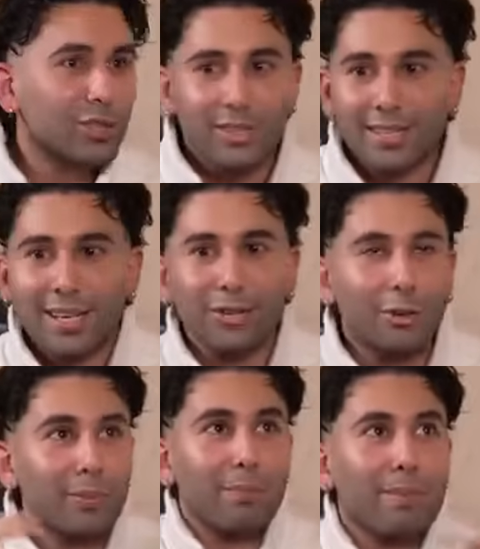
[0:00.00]
t shirts. And like, you
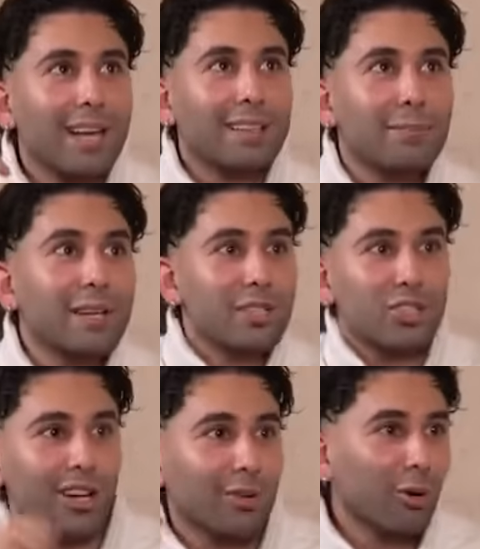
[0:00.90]
know, in my mind, there'll be a
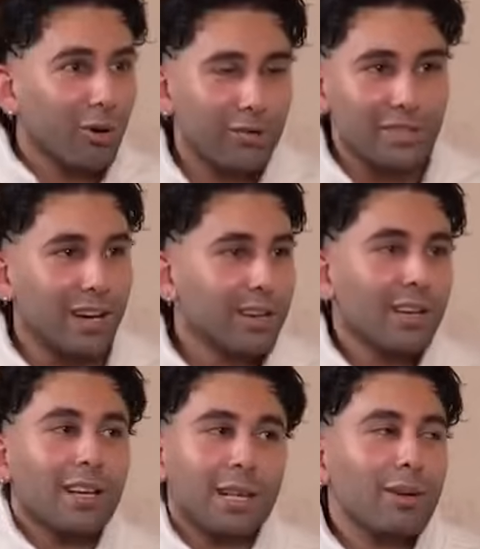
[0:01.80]
digital war of tech.
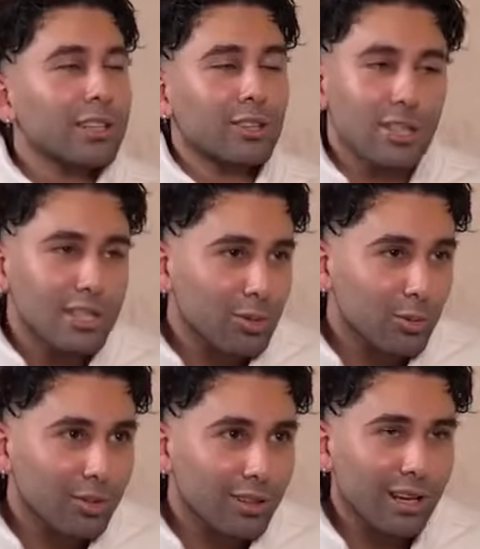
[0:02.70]
There were like three
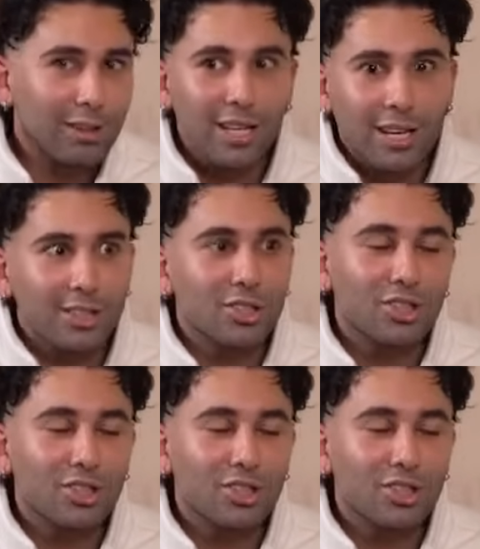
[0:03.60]
sold. And I was like,